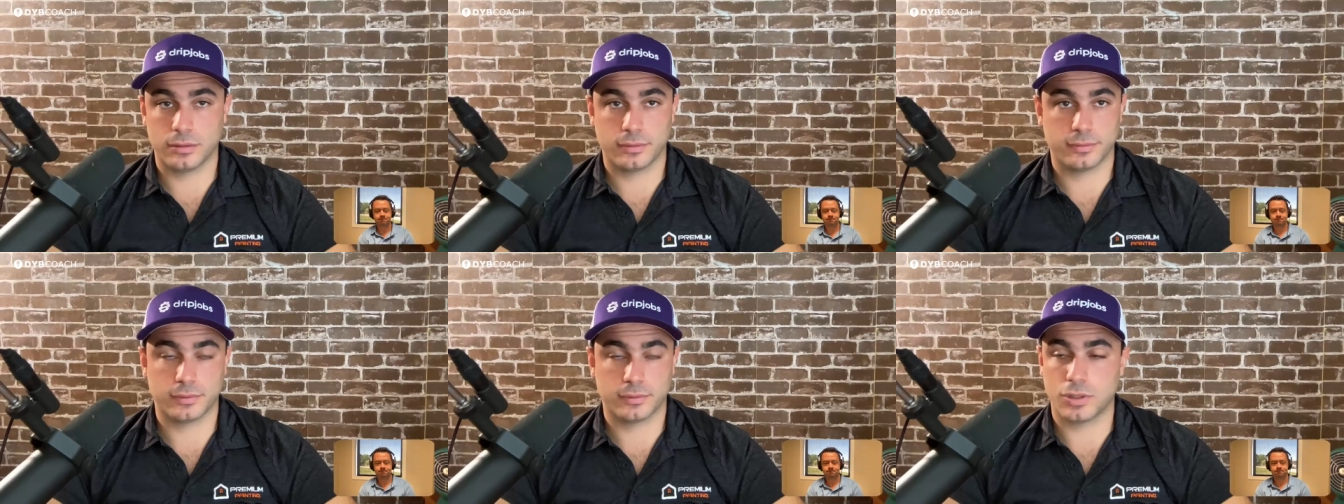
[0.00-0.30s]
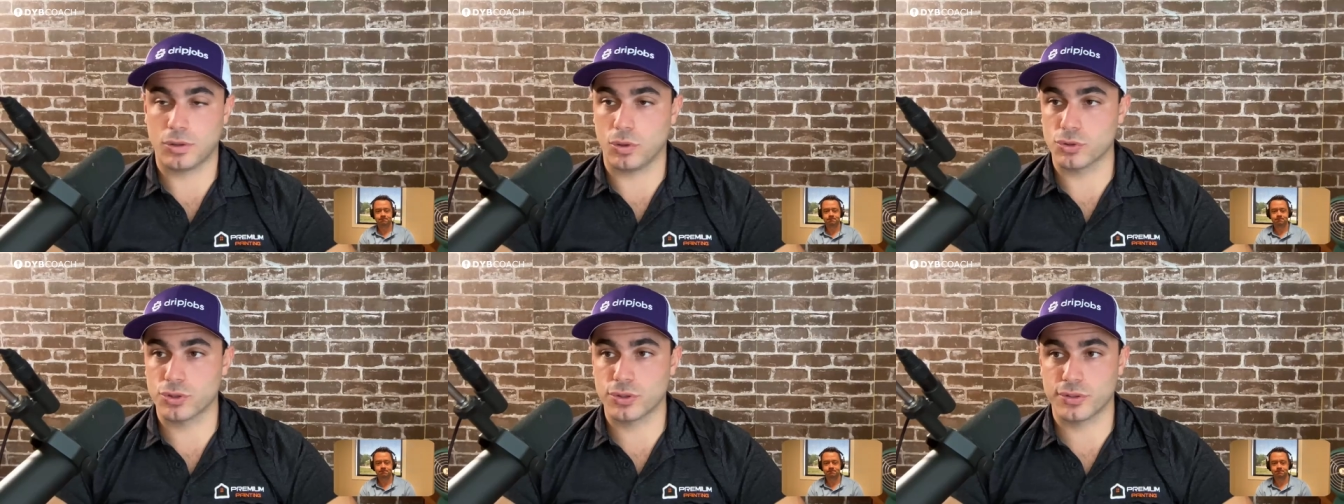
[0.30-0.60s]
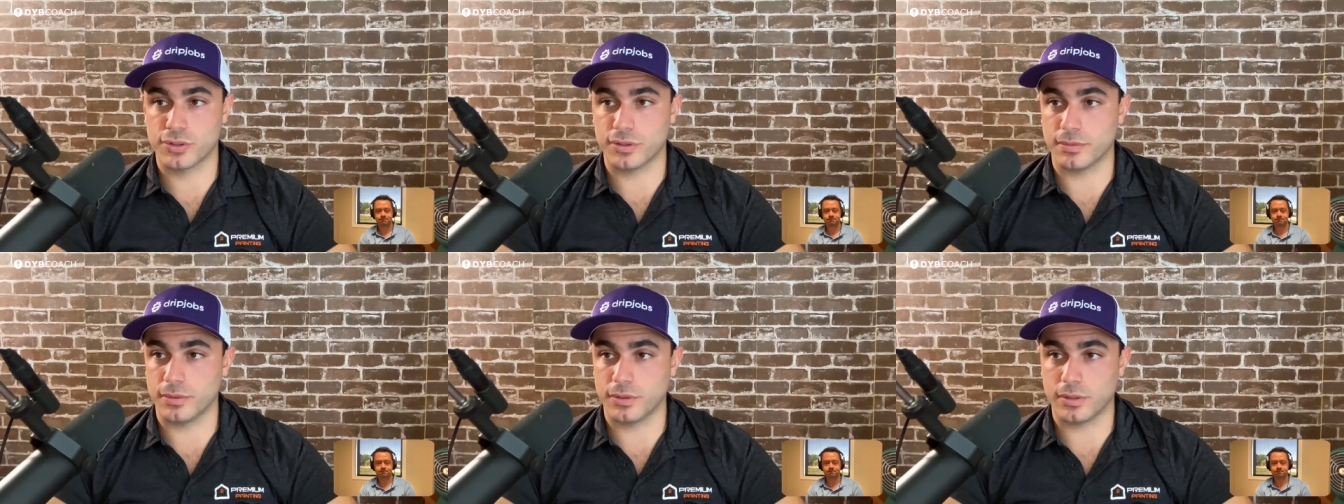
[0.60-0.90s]
culture
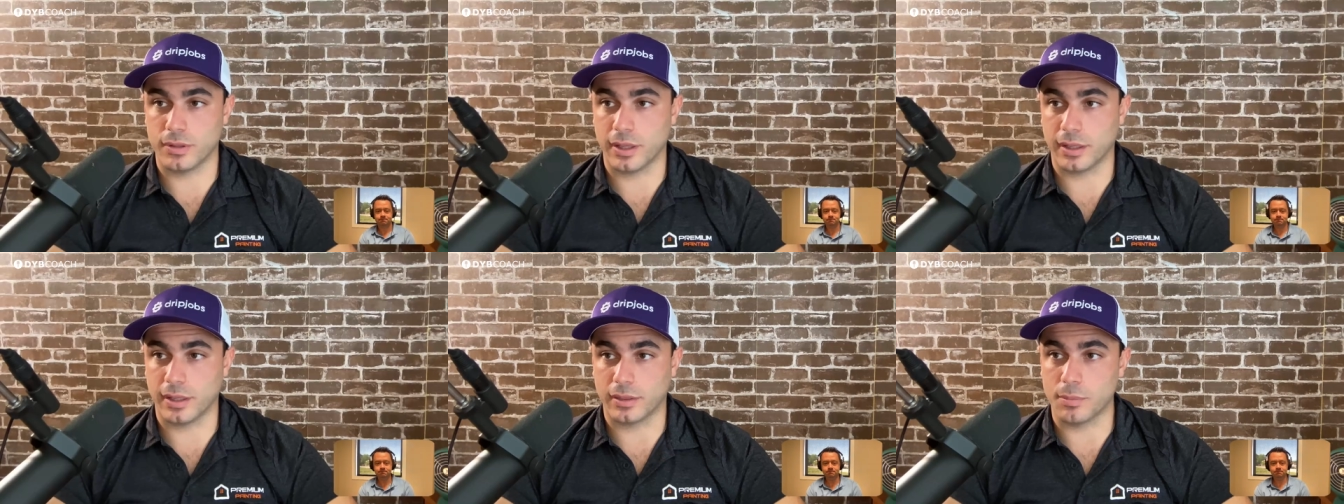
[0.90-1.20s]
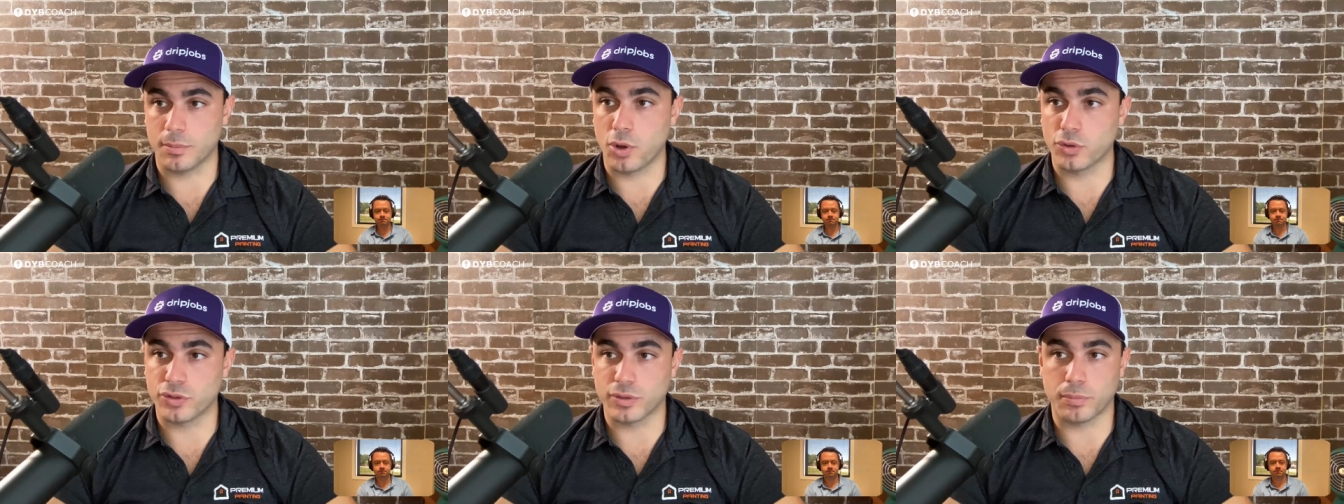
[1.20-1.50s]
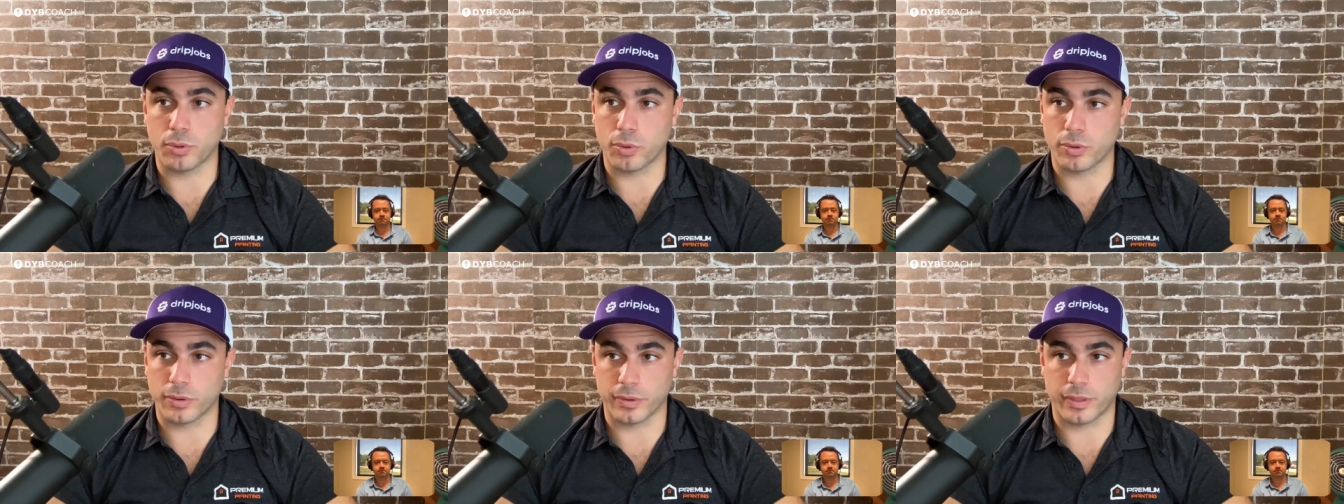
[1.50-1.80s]
is like the most
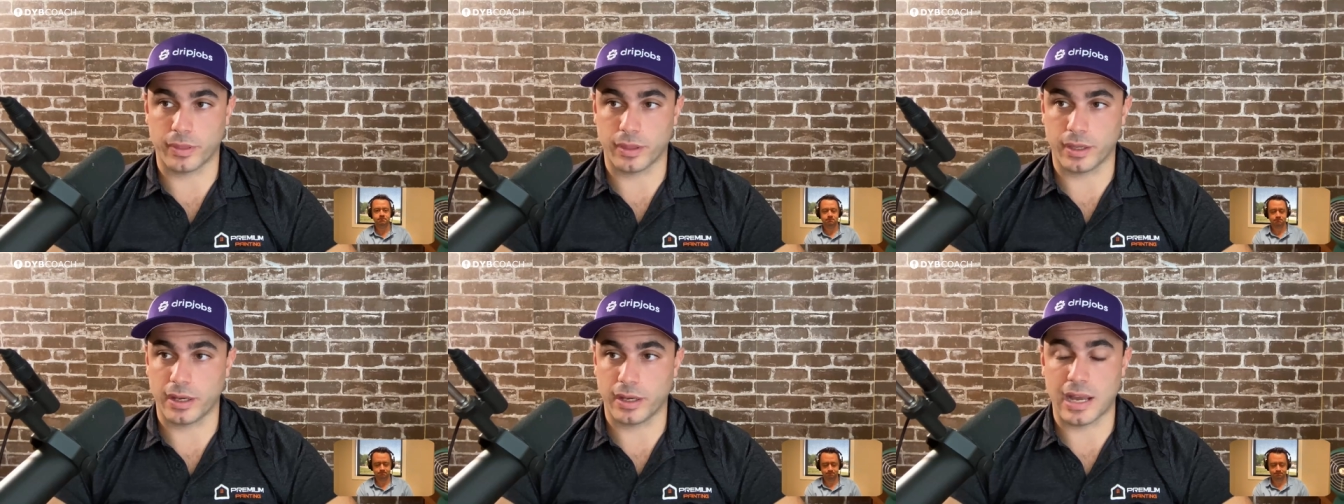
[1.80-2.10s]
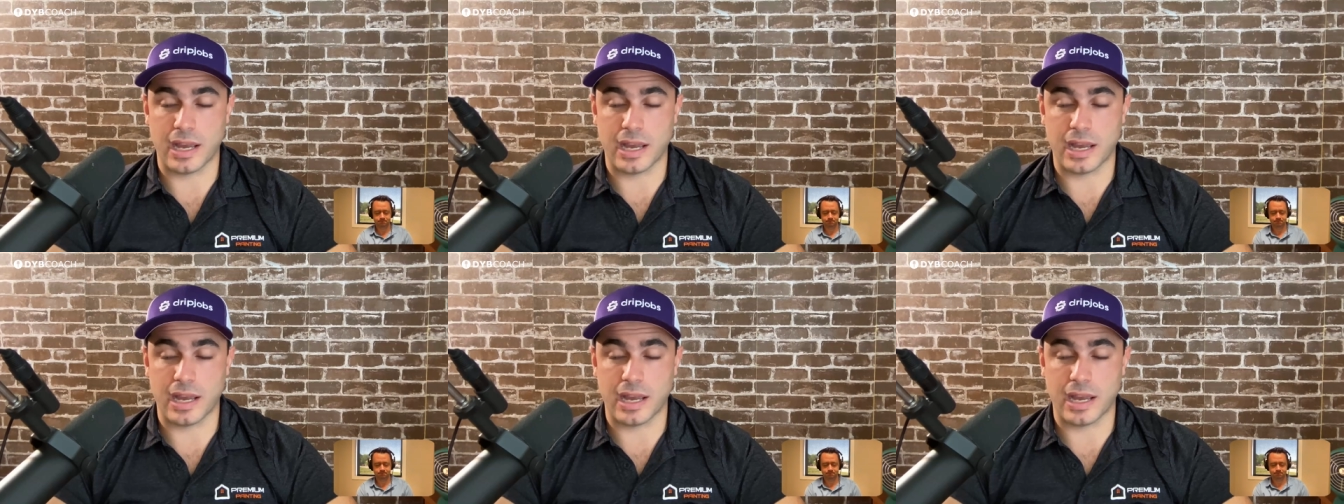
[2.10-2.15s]
important thing